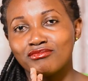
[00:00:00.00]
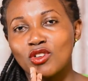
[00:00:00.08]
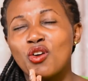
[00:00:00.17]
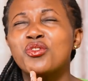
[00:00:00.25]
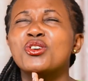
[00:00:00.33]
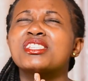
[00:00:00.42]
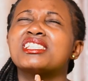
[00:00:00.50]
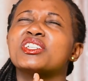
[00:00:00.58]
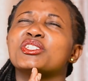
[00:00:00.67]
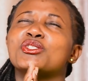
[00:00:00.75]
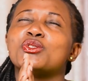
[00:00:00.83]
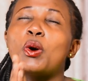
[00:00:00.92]
of course, there
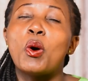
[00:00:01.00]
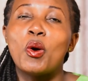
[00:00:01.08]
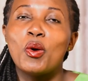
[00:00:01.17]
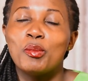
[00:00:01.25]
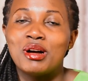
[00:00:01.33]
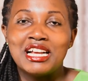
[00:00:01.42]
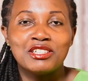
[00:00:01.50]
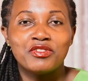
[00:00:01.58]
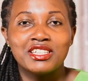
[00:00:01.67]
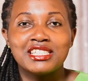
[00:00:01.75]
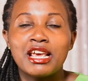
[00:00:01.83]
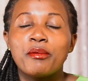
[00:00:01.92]
is so much
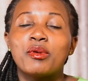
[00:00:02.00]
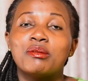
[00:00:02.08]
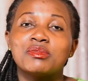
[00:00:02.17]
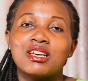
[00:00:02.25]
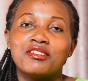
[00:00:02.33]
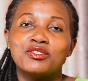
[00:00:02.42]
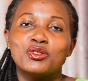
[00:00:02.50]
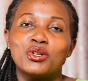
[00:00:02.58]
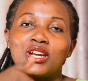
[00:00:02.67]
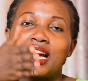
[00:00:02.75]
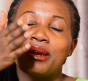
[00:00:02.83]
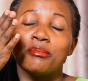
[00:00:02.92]
first-time moms have to
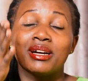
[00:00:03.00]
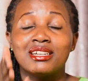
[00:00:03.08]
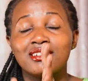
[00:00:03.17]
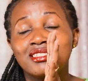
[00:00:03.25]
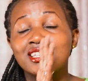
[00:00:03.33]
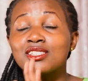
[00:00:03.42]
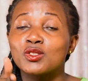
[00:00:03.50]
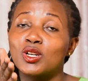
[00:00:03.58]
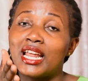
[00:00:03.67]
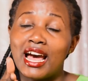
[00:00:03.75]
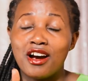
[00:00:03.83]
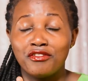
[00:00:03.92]
learn, but this is all
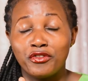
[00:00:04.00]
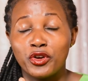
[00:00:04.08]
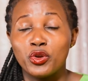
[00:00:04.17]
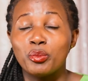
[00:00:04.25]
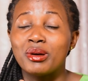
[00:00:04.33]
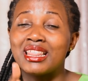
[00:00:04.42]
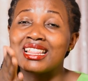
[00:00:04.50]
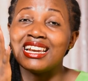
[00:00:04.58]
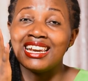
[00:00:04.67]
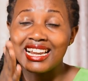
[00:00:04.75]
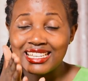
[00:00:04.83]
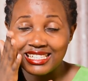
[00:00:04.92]
I have for you. But
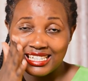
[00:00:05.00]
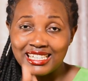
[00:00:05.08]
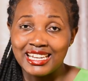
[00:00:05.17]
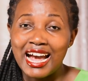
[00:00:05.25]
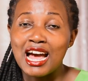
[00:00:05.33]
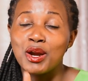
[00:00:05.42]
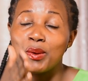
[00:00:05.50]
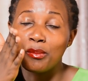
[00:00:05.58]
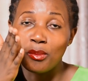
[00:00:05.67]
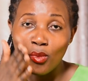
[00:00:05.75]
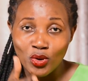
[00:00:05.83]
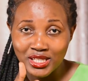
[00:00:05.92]
lastly
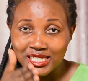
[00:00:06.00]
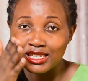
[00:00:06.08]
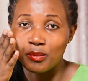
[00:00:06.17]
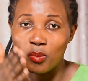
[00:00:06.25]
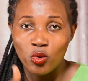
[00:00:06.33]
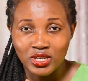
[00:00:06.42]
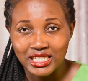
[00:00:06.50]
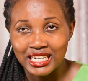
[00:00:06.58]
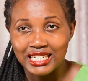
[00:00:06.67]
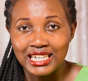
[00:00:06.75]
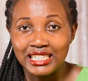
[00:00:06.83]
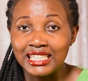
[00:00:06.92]
and most
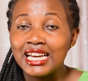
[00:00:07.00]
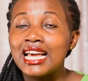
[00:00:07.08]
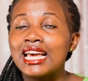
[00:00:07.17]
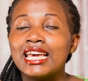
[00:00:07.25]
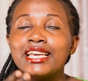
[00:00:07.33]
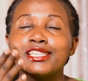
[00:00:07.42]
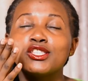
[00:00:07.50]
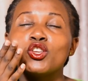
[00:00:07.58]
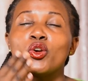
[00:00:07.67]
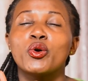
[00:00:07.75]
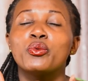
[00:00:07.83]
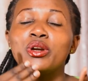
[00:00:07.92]
importantly is
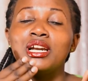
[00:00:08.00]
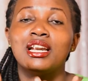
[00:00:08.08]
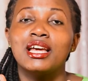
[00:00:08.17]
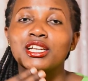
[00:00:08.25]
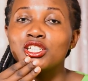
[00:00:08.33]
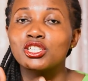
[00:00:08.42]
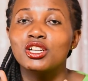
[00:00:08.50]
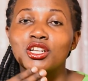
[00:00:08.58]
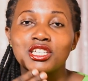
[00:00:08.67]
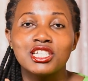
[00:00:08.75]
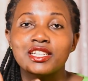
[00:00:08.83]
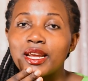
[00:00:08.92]
your
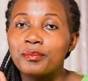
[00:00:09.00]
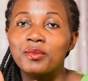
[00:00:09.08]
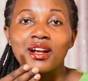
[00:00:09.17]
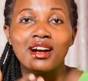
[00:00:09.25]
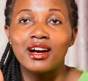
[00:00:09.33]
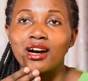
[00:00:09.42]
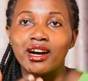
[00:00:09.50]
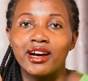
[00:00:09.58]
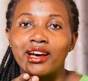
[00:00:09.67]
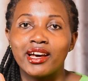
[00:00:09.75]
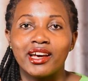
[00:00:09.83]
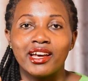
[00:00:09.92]
relationship,
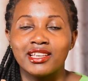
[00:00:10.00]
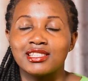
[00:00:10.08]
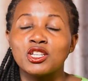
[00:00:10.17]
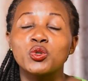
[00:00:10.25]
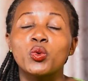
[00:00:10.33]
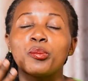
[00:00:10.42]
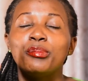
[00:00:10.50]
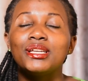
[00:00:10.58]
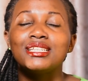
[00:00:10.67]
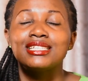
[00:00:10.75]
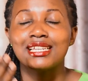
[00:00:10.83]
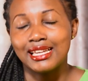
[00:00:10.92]
guys. It will be
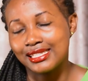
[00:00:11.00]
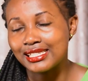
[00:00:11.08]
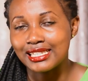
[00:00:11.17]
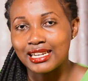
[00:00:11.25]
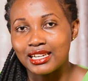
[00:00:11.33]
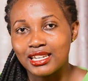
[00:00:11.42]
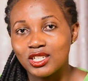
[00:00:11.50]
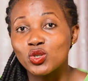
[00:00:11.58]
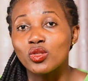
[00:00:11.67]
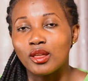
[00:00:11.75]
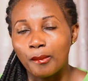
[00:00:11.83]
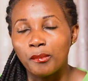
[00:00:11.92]
tested to
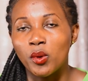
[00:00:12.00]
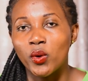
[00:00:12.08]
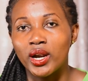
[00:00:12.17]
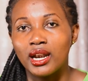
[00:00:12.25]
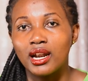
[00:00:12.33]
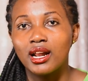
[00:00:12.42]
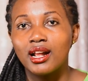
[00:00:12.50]
the bone.